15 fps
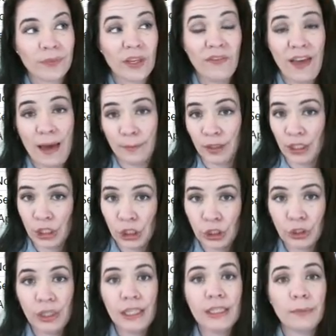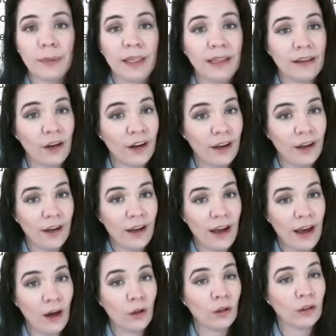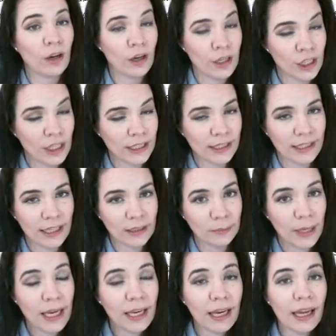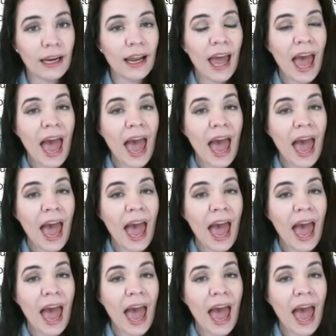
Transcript: family tree, depending on how large I decide to make it.